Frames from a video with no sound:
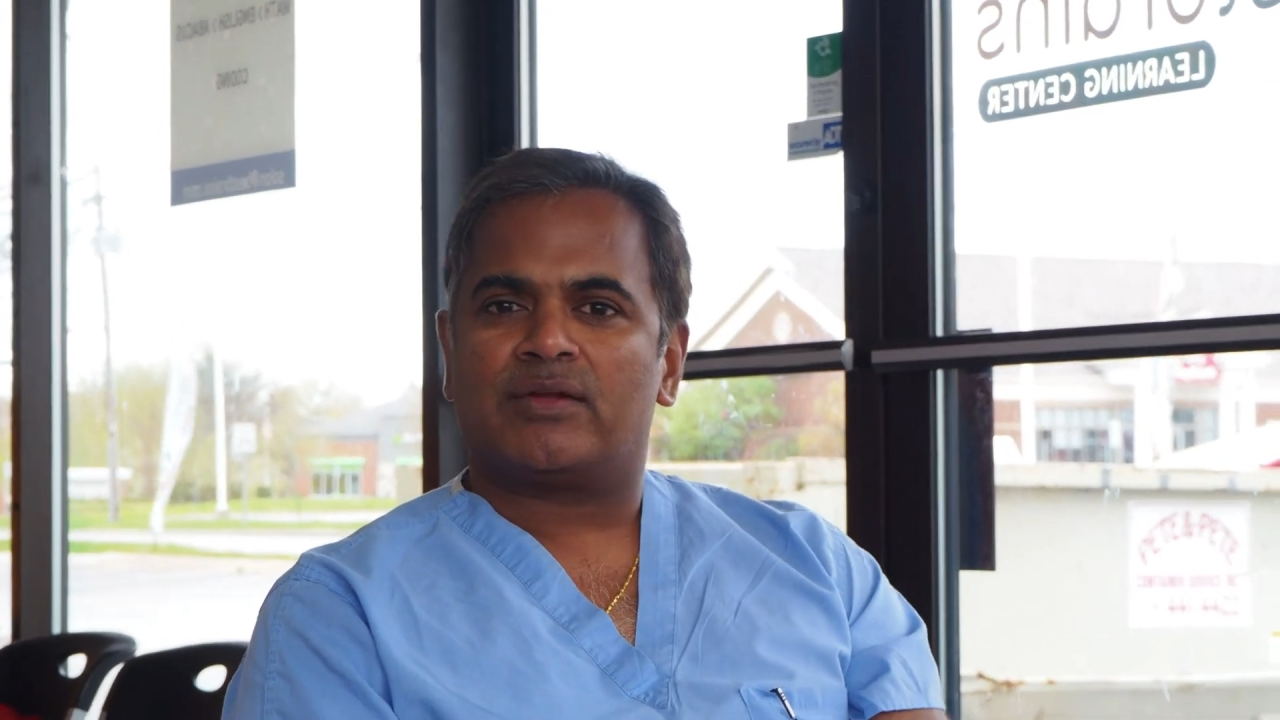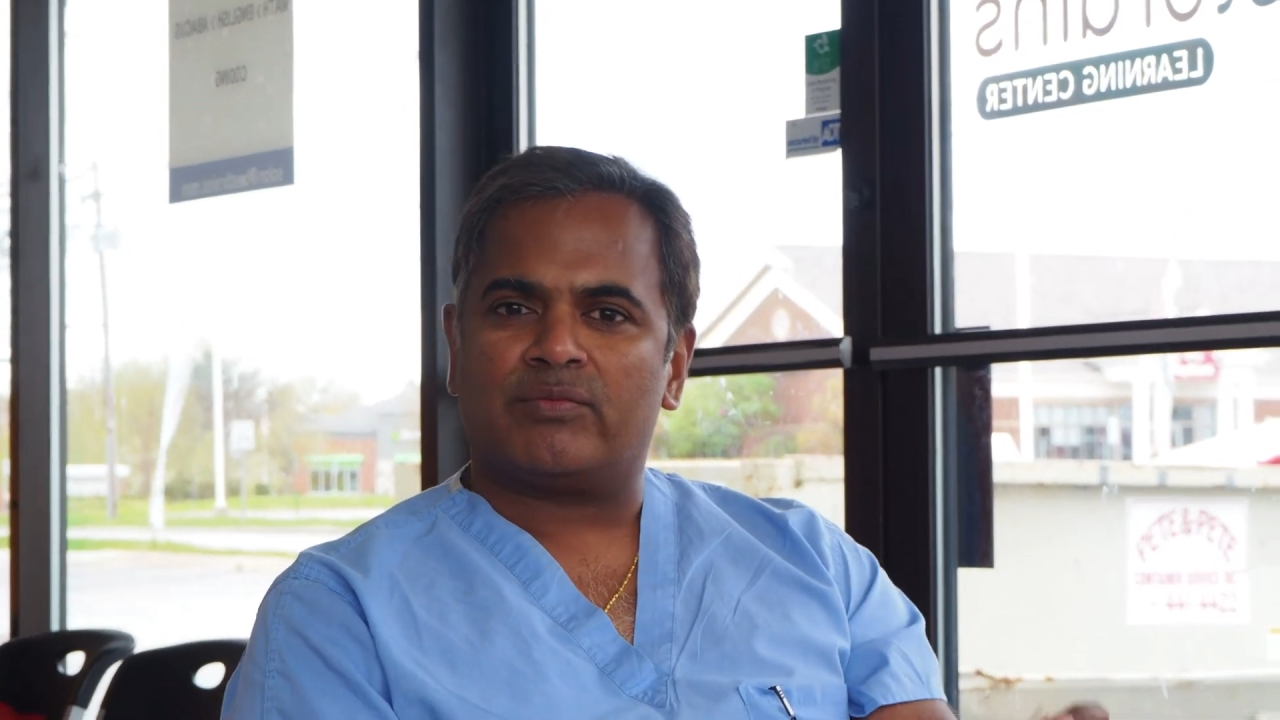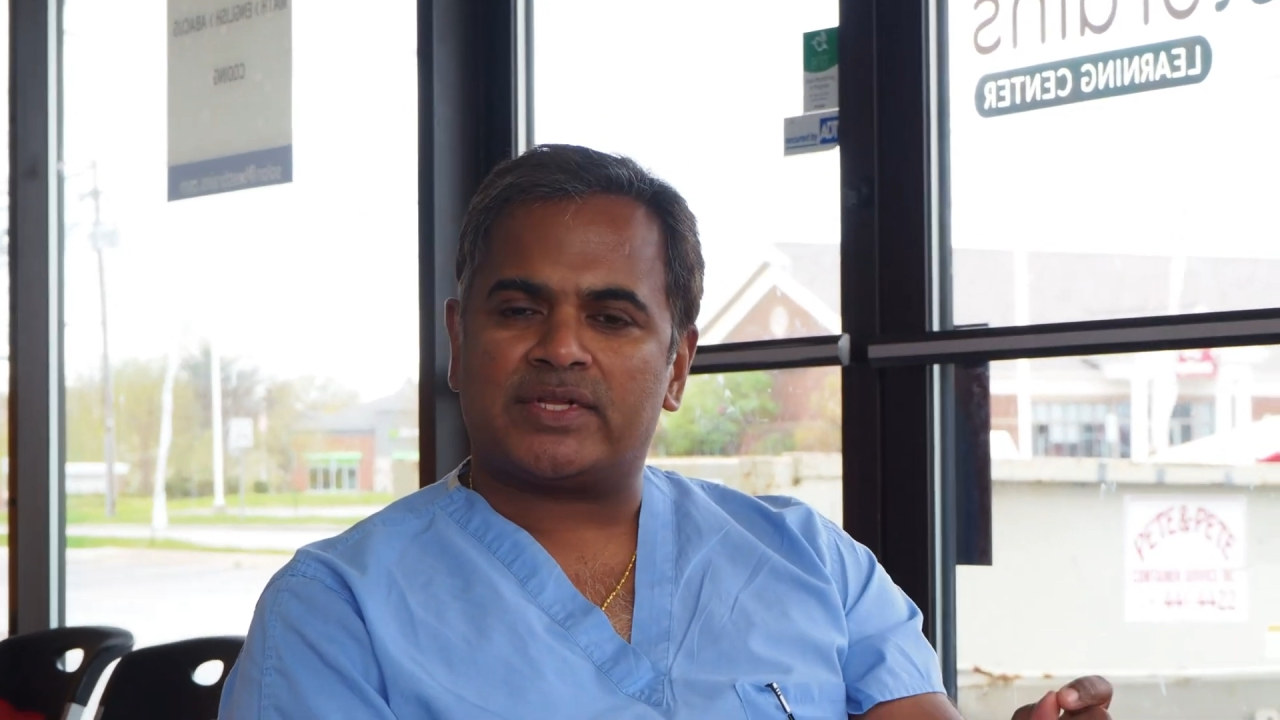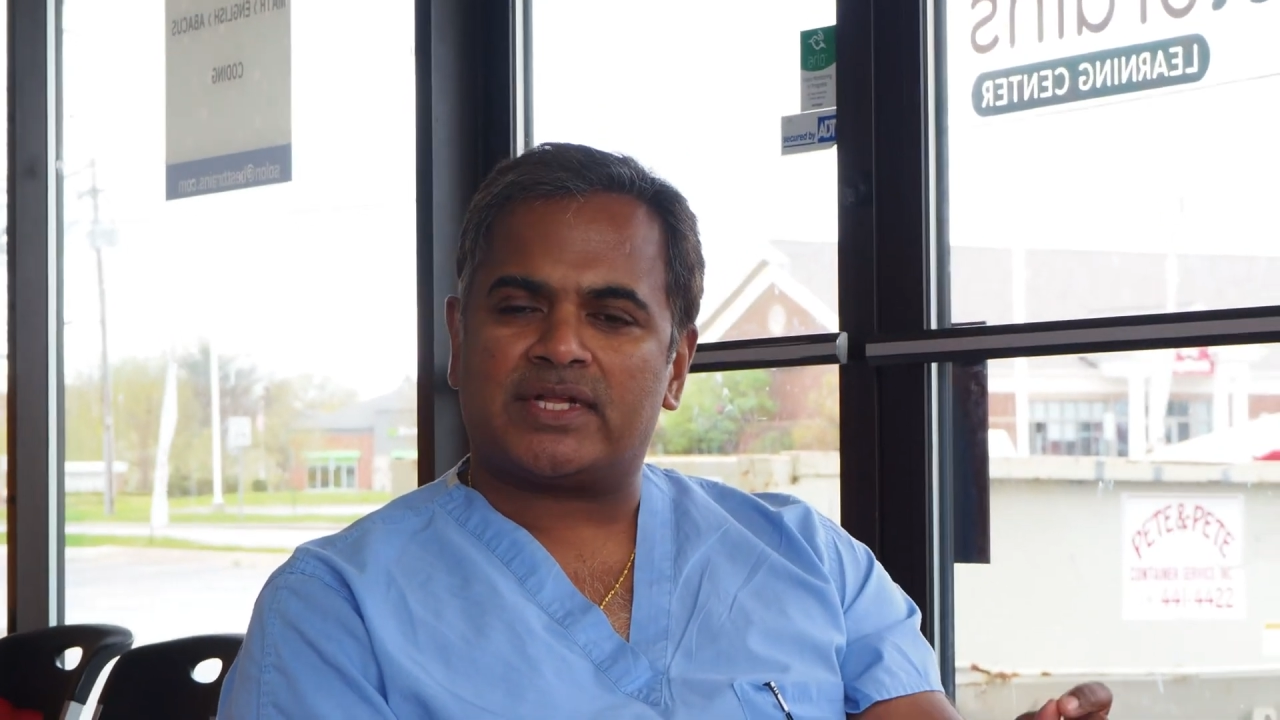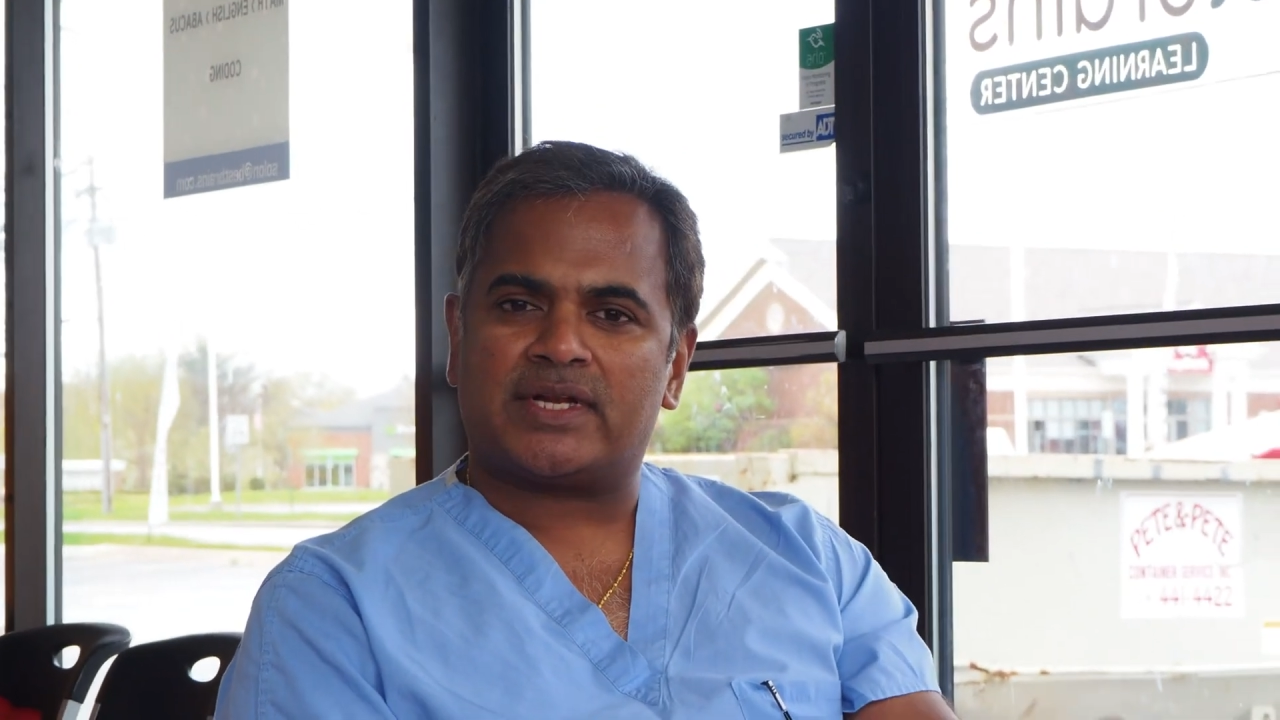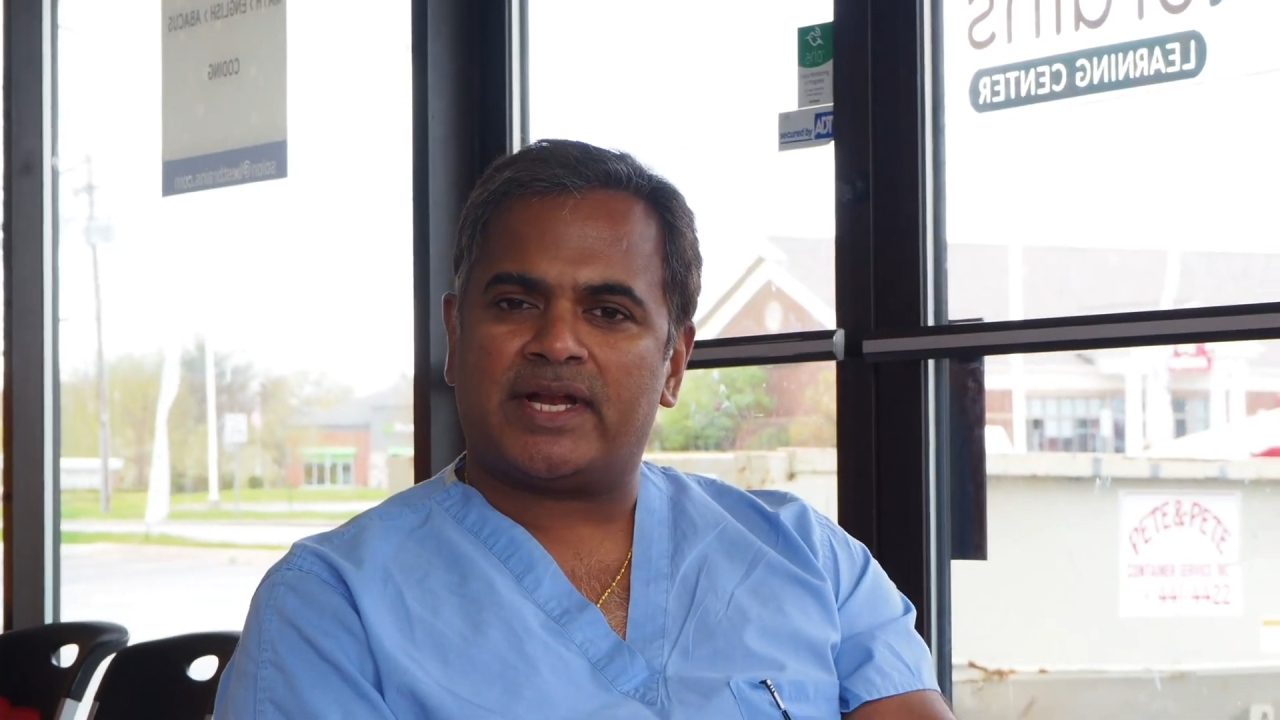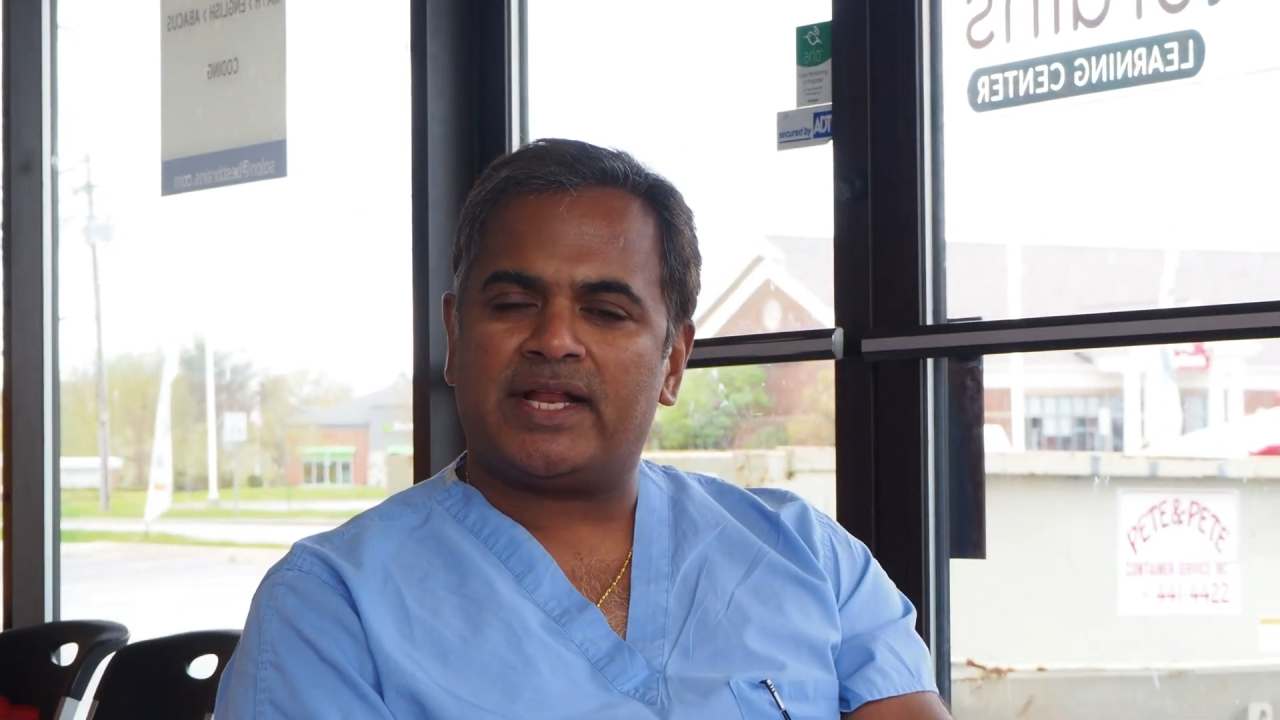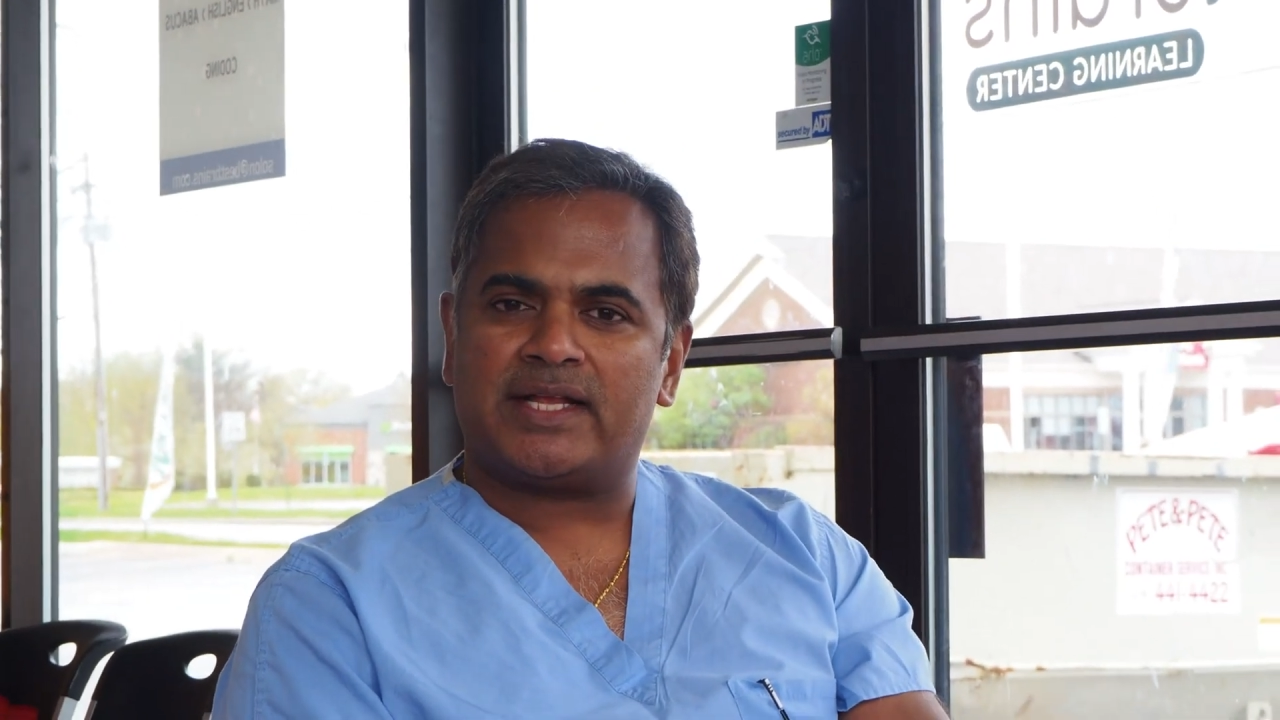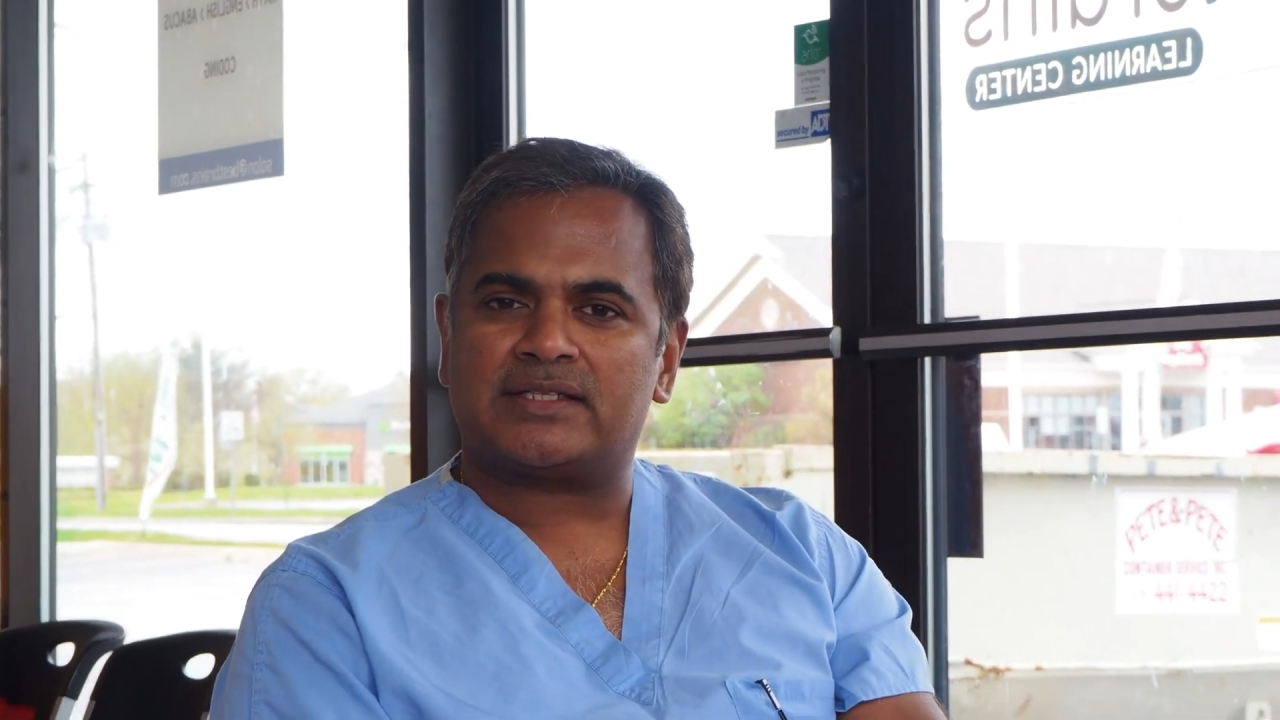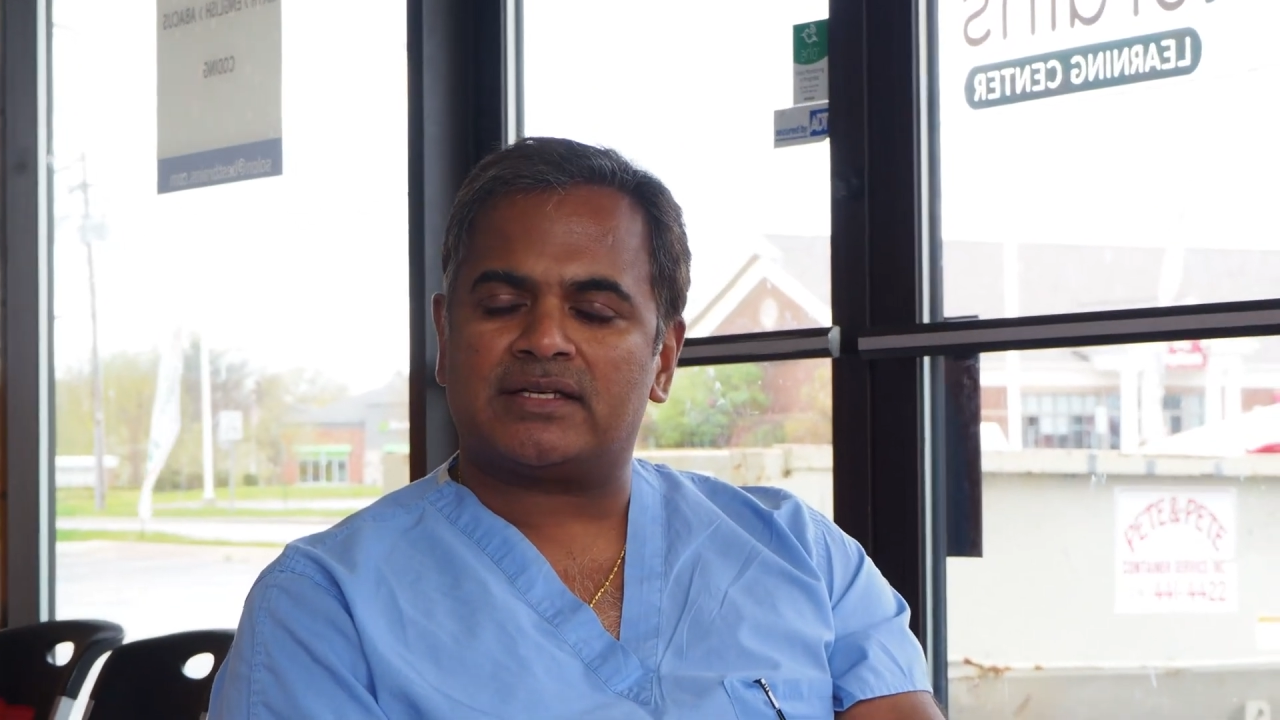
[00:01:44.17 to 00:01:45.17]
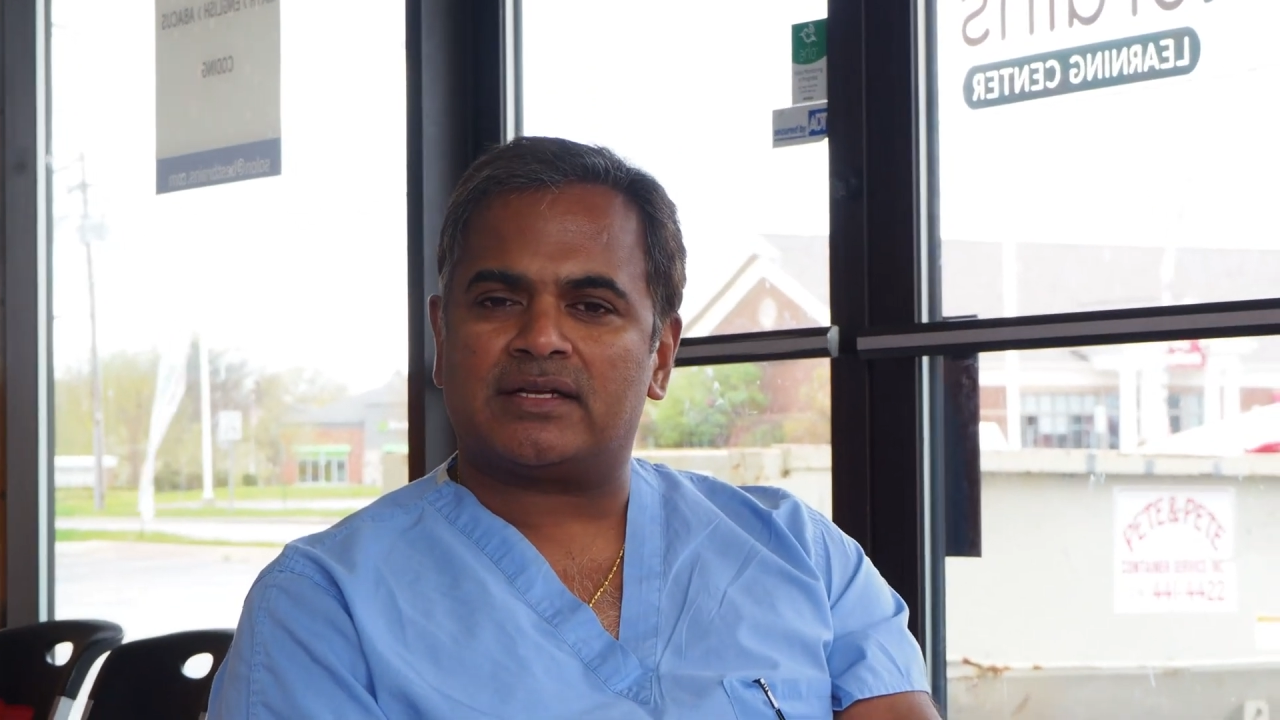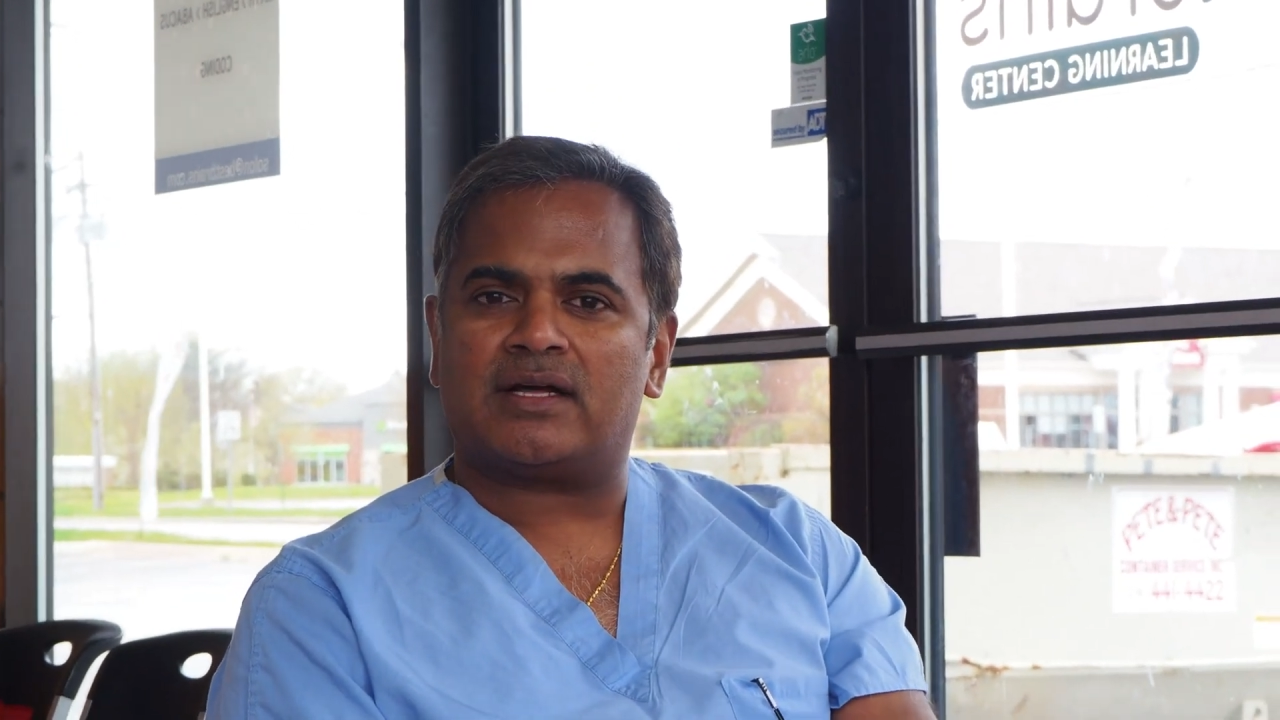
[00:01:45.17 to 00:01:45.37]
with a radiation